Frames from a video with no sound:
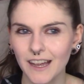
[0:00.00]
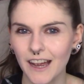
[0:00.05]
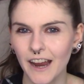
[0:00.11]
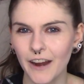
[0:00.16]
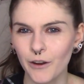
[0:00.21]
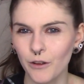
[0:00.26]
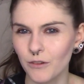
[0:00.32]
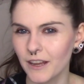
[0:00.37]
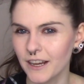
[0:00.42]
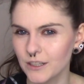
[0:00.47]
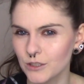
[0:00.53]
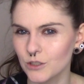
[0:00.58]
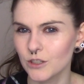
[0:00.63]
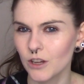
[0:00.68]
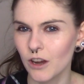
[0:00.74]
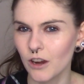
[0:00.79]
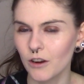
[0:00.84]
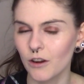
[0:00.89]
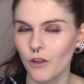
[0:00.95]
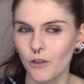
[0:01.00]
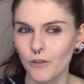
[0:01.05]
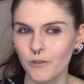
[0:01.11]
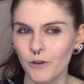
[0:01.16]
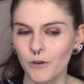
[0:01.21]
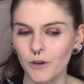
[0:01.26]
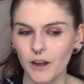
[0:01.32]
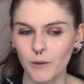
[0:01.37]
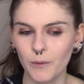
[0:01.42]
I don't like to talk on the
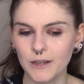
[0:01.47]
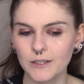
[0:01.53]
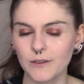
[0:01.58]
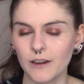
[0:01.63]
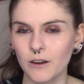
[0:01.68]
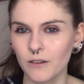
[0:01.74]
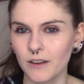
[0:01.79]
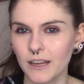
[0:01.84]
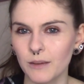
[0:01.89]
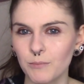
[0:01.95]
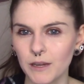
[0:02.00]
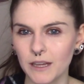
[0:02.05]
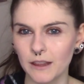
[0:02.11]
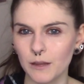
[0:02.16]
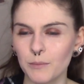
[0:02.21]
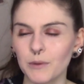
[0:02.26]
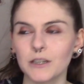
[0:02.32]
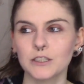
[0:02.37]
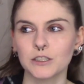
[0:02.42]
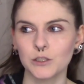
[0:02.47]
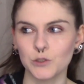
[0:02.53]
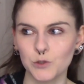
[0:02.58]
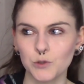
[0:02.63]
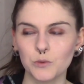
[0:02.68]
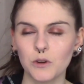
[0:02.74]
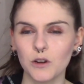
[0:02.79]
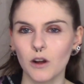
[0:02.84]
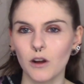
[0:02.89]
phone anyway, so I don't like being the person
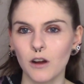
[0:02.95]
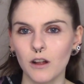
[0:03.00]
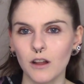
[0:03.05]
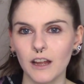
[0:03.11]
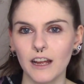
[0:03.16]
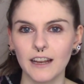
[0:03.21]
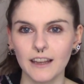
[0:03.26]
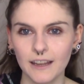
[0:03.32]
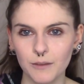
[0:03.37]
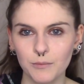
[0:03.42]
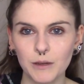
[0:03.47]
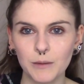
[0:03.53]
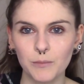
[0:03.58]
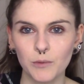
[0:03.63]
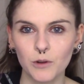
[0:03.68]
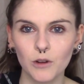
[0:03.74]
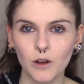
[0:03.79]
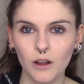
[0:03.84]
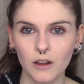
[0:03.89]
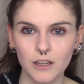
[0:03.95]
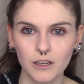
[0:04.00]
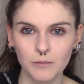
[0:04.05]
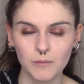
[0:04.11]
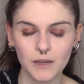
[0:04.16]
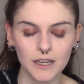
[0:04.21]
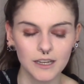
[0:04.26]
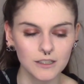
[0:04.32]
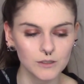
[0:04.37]
to call. I like people
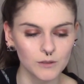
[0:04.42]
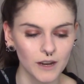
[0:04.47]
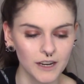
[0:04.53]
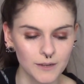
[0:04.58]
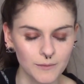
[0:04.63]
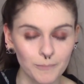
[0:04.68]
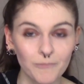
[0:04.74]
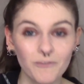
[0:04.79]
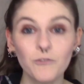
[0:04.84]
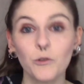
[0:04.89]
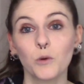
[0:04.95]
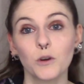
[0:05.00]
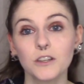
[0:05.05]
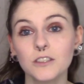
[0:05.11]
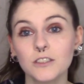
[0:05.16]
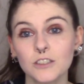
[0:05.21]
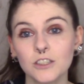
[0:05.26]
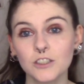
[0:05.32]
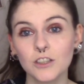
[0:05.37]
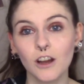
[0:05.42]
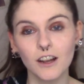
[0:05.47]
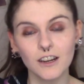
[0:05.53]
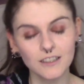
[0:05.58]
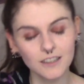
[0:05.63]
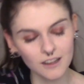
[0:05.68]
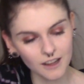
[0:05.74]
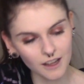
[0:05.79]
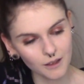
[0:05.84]
calling me, so I'm forced to talk
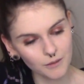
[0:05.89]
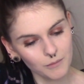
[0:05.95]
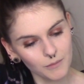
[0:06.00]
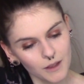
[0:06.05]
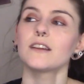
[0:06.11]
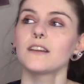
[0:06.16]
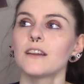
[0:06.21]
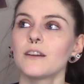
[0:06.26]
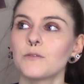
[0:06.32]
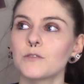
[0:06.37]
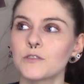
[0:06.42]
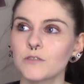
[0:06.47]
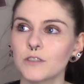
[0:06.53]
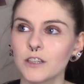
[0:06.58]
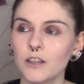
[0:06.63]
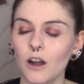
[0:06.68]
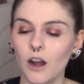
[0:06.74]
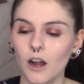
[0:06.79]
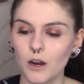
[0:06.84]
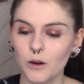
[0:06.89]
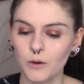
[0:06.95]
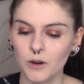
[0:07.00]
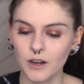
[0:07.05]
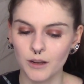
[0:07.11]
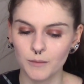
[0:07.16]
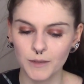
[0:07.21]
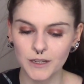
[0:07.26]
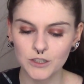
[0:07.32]
to them. It was really
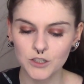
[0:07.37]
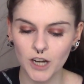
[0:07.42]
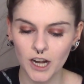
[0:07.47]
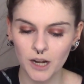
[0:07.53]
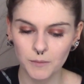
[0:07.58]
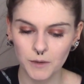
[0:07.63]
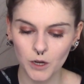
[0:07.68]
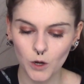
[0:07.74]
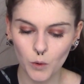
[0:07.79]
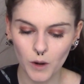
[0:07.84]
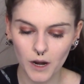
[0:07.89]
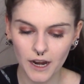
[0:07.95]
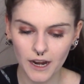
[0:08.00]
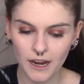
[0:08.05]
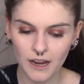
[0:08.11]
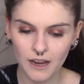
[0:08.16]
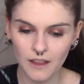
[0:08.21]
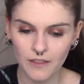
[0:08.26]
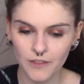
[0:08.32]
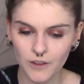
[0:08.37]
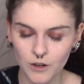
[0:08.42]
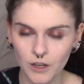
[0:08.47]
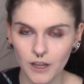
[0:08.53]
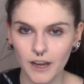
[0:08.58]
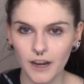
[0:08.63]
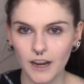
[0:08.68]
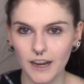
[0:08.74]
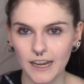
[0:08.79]
awkward. I'm like trying to be quiet and they're
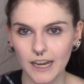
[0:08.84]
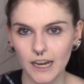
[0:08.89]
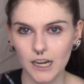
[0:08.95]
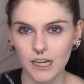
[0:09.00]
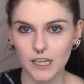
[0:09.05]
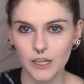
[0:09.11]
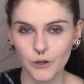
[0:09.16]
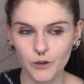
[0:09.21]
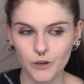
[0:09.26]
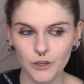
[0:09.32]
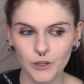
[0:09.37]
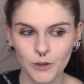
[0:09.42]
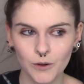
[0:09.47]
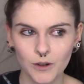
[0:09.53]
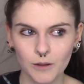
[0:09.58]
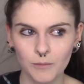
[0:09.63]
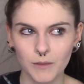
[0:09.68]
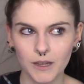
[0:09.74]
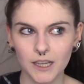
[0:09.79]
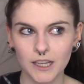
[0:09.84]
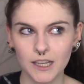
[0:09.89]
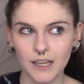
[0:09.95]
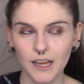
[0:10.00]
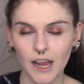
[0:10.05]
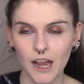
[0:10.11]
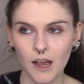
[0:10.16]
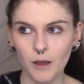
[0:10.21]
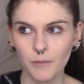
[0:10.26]
like, I can't hear you. And I'm like,
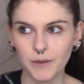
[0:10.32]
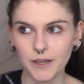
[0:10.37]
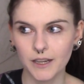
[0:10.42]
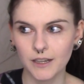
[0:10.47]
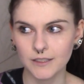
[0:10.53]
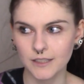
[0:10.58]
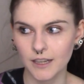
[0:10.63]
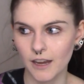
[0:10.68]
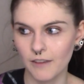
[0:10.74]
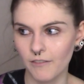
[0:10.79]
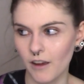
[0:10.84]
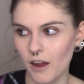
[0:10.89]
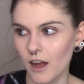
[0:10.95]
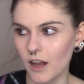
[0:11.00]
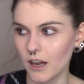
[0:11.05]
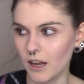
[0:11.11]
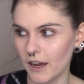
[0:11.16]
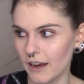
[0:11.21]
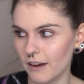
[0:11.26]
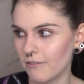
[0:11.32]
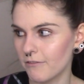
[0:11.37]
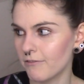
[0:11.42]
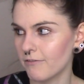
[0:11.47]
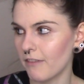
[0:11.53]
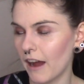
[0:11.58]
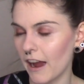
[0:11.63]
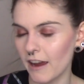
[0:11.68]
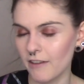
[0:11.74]
yeah, because I've got like
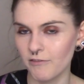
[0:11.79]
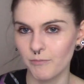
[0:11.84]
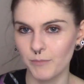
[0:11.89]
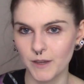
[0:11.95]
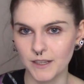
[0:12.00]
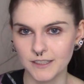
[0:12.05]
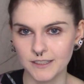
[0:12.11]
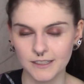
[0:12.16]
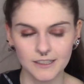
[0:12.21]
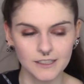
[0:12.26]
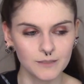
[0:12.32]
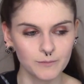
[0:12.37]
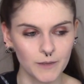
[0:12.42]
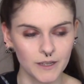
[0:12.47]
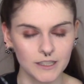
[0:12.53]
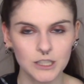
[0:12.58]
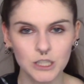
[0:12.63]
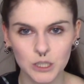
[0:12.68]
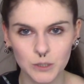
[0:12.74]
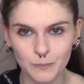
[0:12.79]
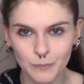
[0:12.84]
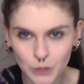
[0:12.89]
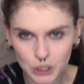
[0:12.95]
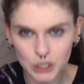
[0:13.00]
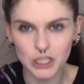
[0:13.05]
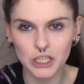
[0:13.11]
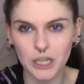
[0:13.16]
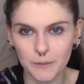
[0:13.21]
five businessmen
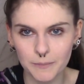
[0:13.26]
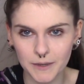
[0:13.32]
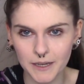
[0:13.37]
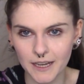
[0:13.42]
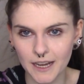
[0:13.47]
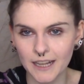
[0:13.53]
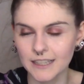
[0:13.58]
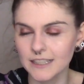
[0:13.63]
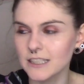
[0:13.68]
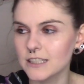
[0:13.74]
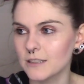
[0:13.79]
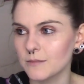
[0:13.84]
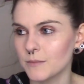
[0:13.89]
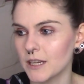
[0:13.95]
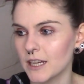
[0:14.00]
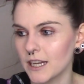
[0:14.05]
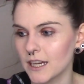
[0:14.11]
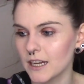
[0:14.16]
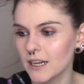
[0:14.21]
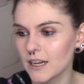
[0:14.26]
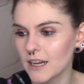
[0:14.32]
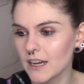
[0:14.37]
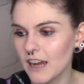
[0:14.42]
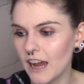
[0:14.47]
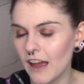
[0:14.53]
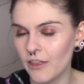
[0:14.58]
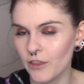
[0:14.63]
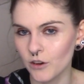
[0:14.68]
smushed up against me
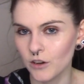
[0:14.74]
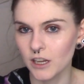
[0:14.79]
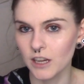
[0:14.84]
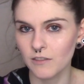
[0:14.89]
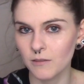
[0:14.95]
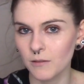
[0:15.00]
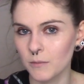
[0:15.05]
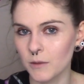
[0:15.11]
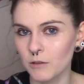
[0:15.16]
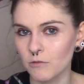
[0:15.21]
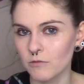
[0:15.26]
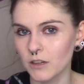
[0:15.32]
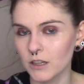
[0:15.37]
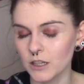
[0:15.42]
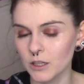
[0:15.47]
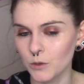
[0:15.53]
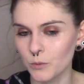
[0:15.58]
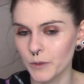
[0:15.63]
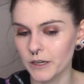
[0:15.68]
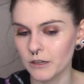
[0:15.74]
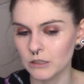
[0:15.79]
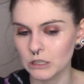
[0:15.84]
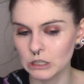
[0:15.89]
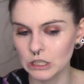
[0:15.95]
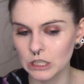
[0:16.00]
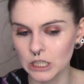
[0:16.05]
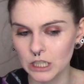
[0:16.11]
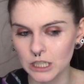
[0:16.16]
and they're giving me really weird
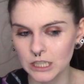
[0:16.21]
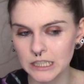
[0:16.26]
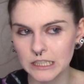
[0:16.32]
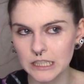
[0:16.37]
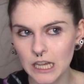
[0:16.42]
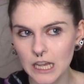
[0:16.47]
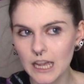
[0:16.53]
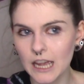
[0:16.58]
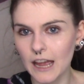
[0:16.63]
looks.